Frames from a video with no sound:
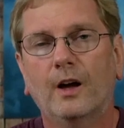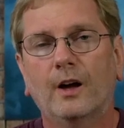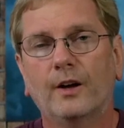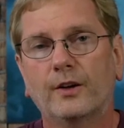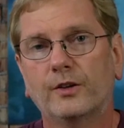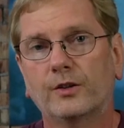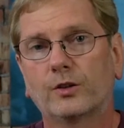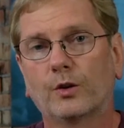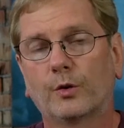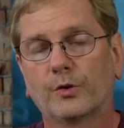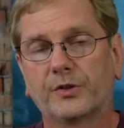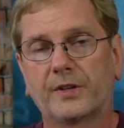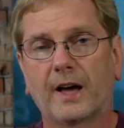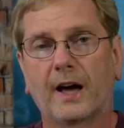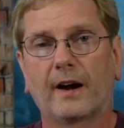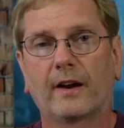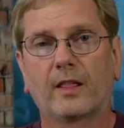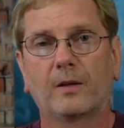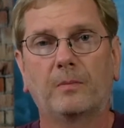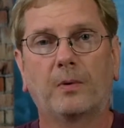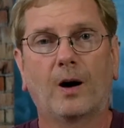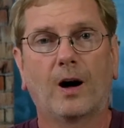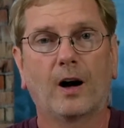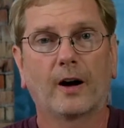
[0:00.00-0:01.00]
So it's out of the
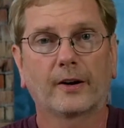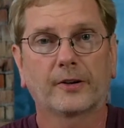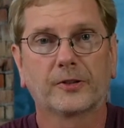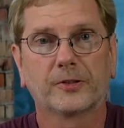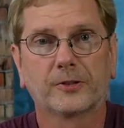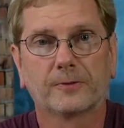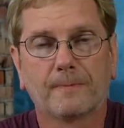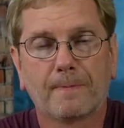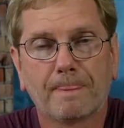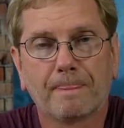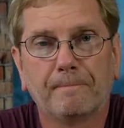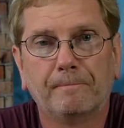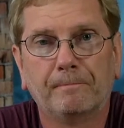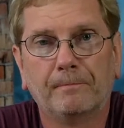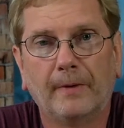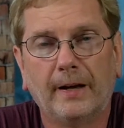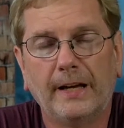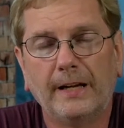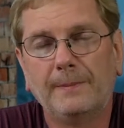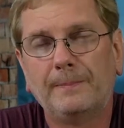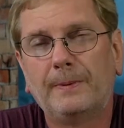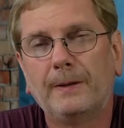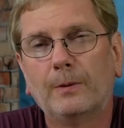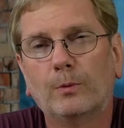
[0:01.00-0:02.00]
box.
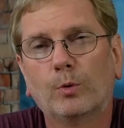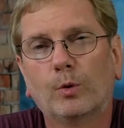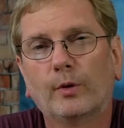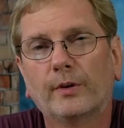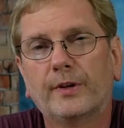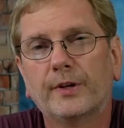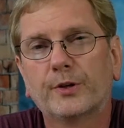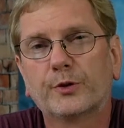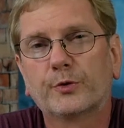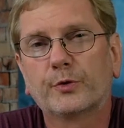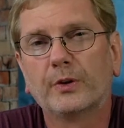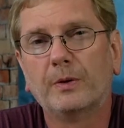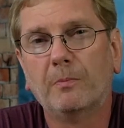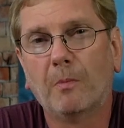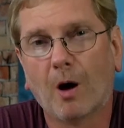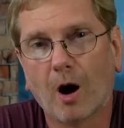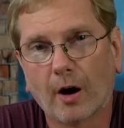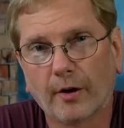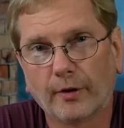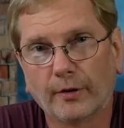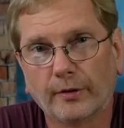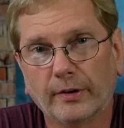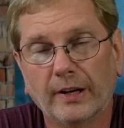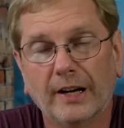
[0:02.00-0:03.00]
AP World History
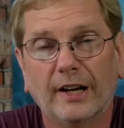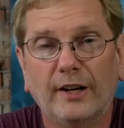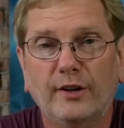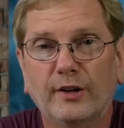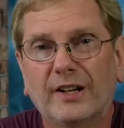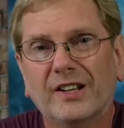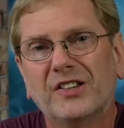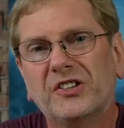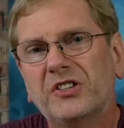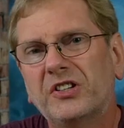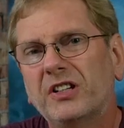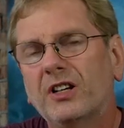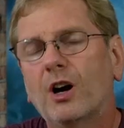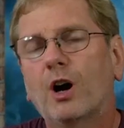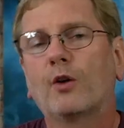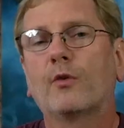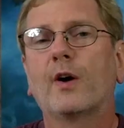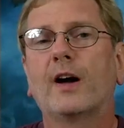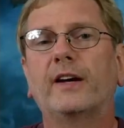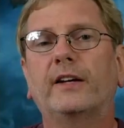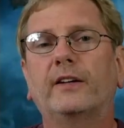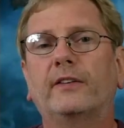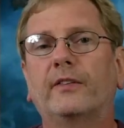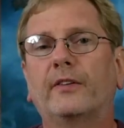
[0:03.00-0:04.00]
Modern. And you can see
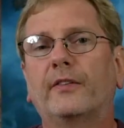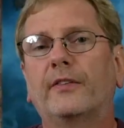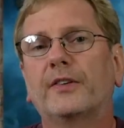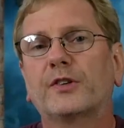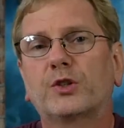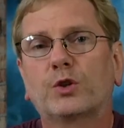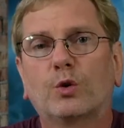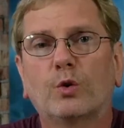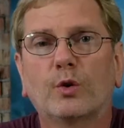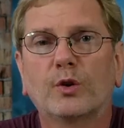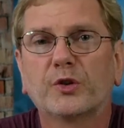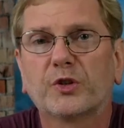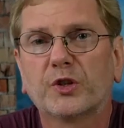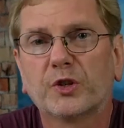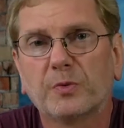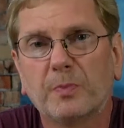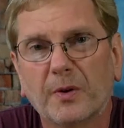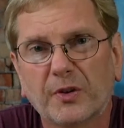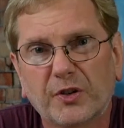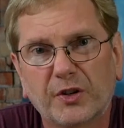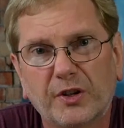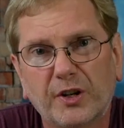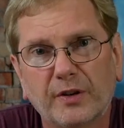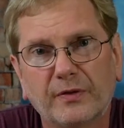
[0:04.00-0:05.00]
already that this course is
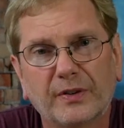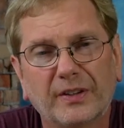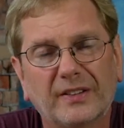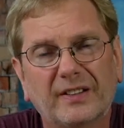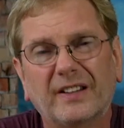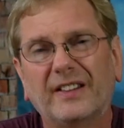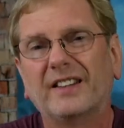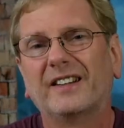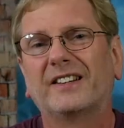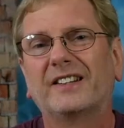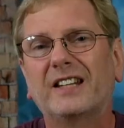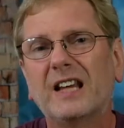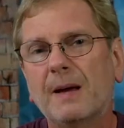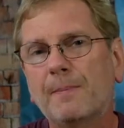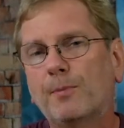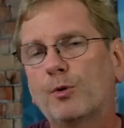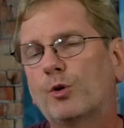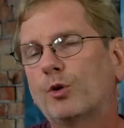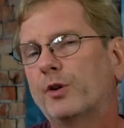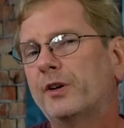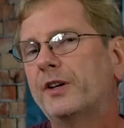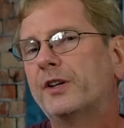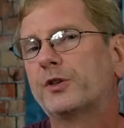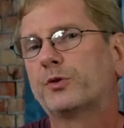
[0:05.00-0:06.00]
much different than the
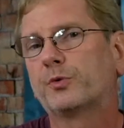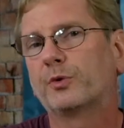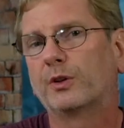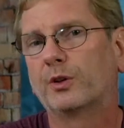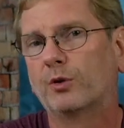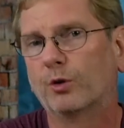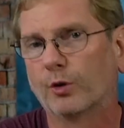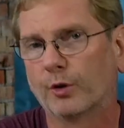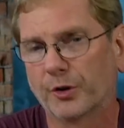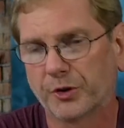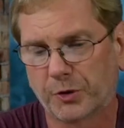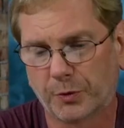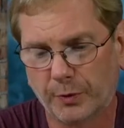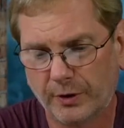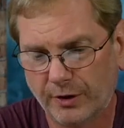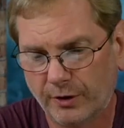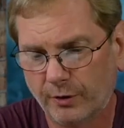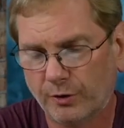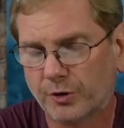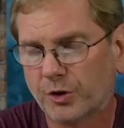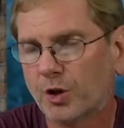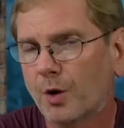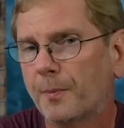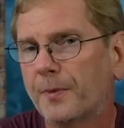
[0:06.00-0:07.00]
typical history course. We do
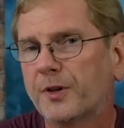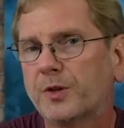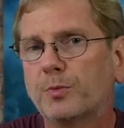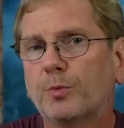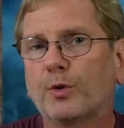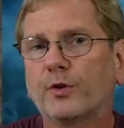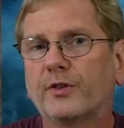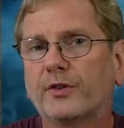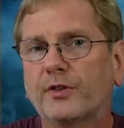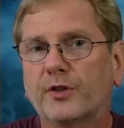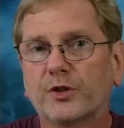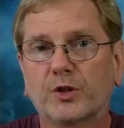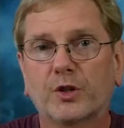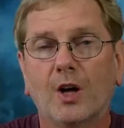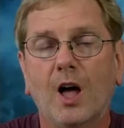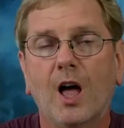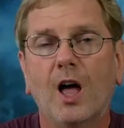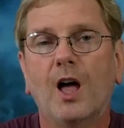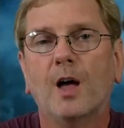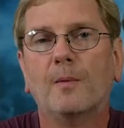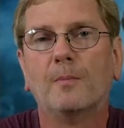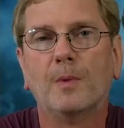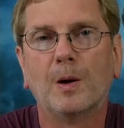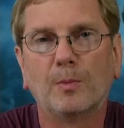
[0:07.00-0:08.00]
so much more than just
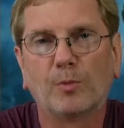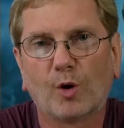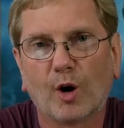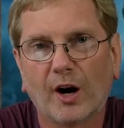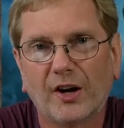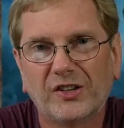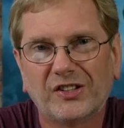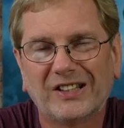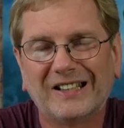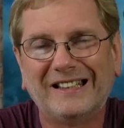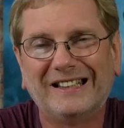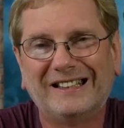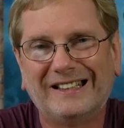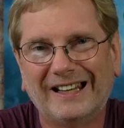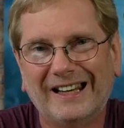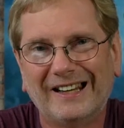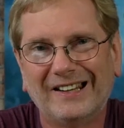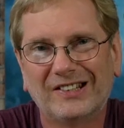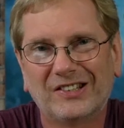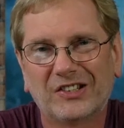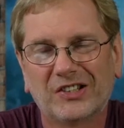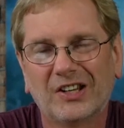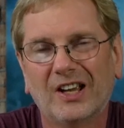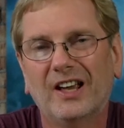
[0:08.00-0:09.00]
memorizing
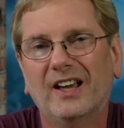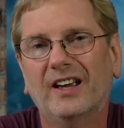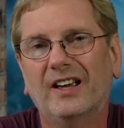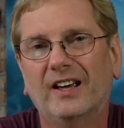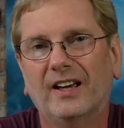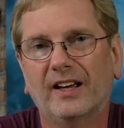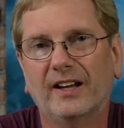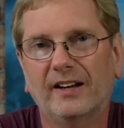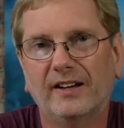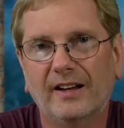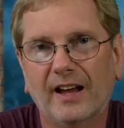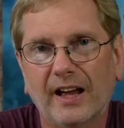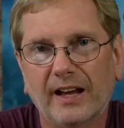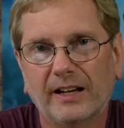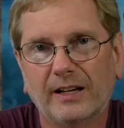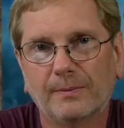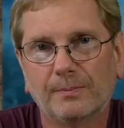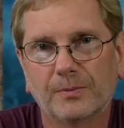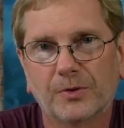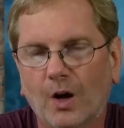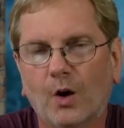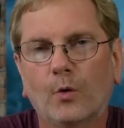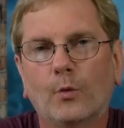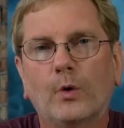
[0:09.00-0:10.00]
dates and
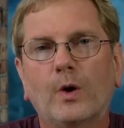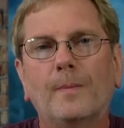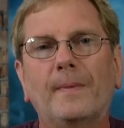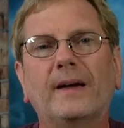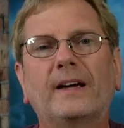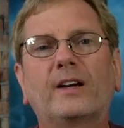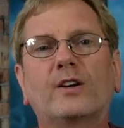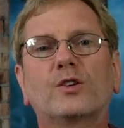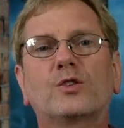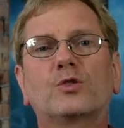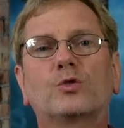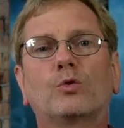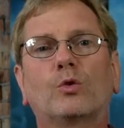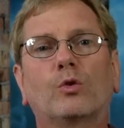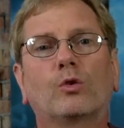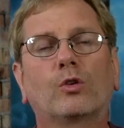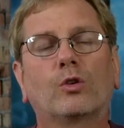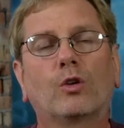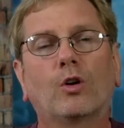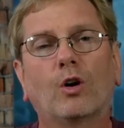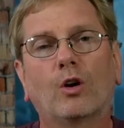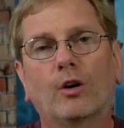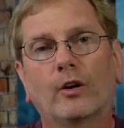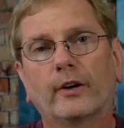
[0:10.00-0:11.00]
names. We make
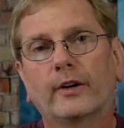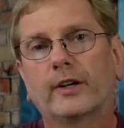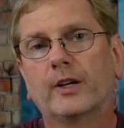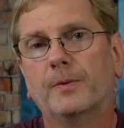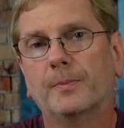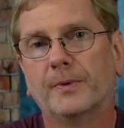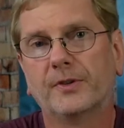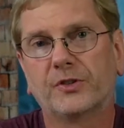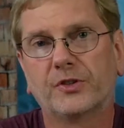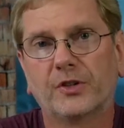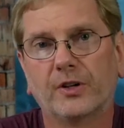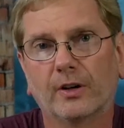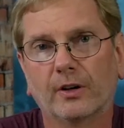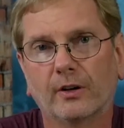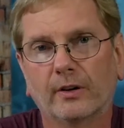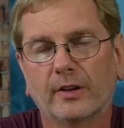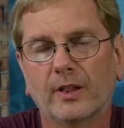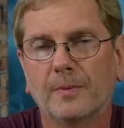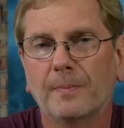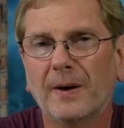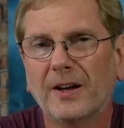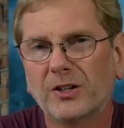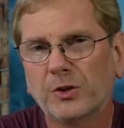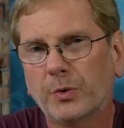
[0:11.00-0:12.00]
historical arguments here. And the
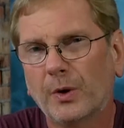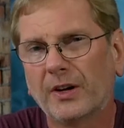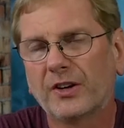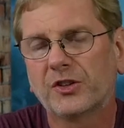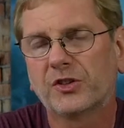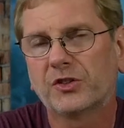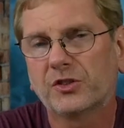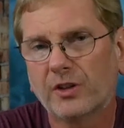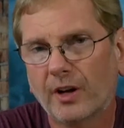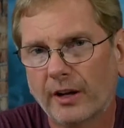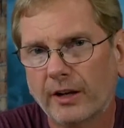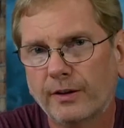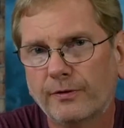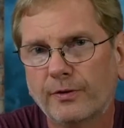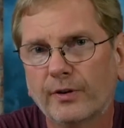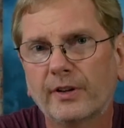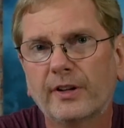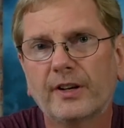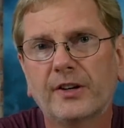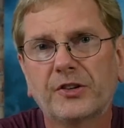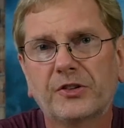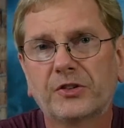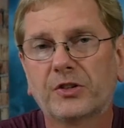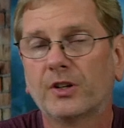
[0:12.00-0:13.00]
best way to study for
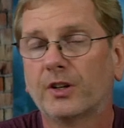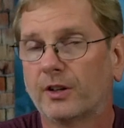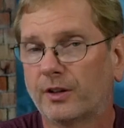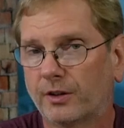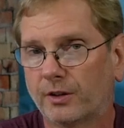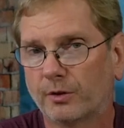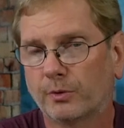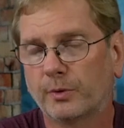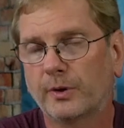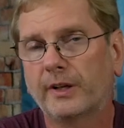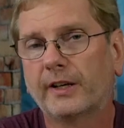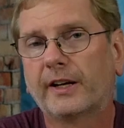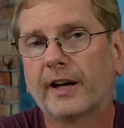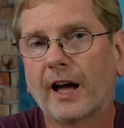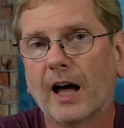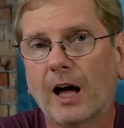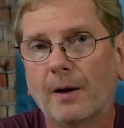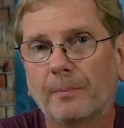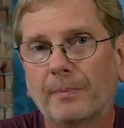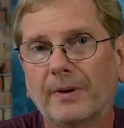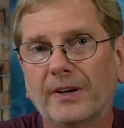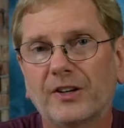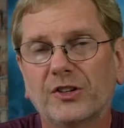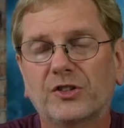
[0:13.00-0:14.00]
this, to
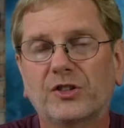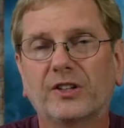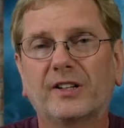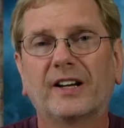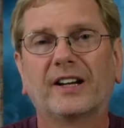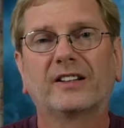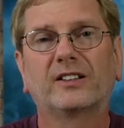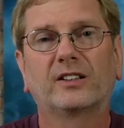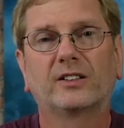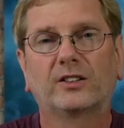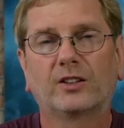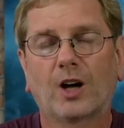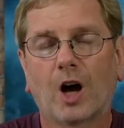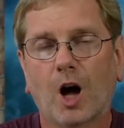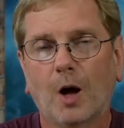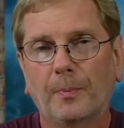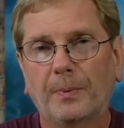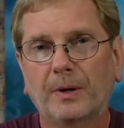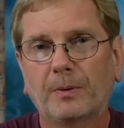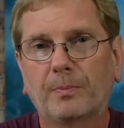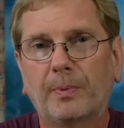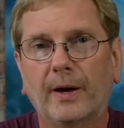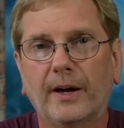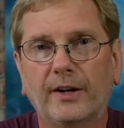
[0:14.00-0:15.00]
recap, is to take the
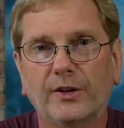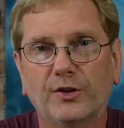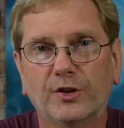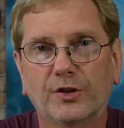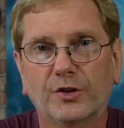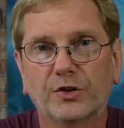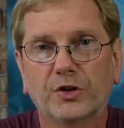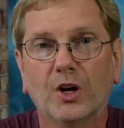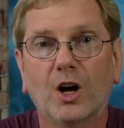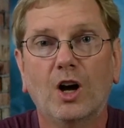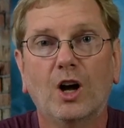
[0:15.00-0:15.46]
topic pages,